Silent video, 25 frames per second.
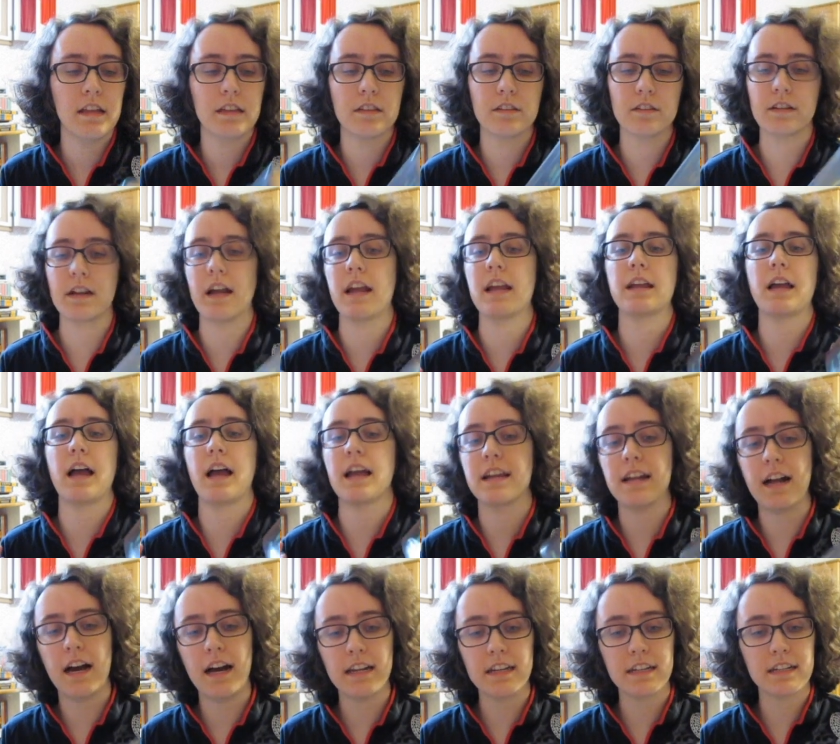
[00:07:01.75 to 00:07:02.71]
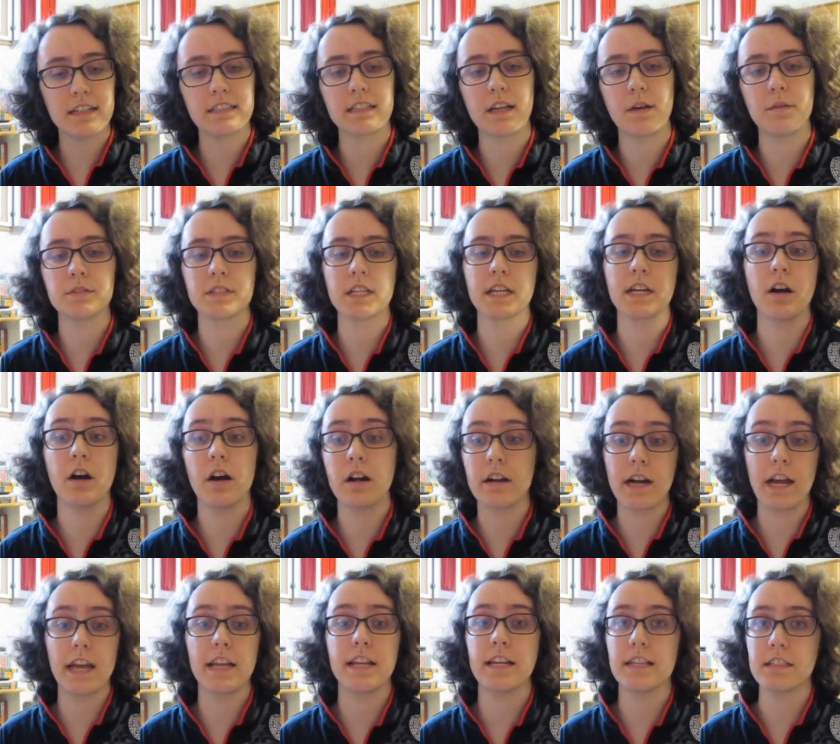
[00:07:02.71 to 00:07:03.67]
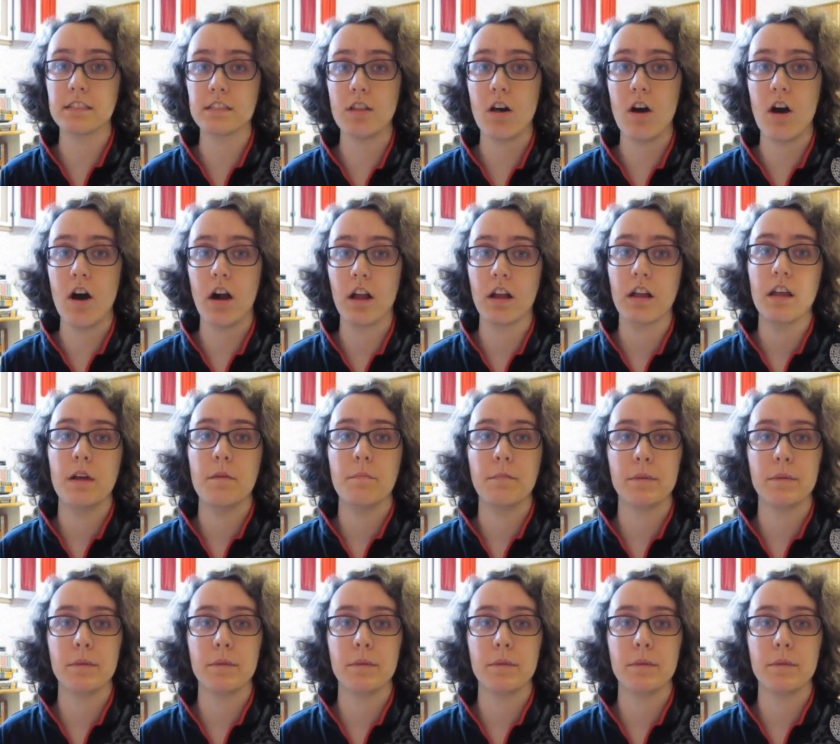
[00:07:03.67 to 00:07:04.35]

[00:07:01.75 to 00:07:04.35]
Look, I got it because I was like, alright, it's long,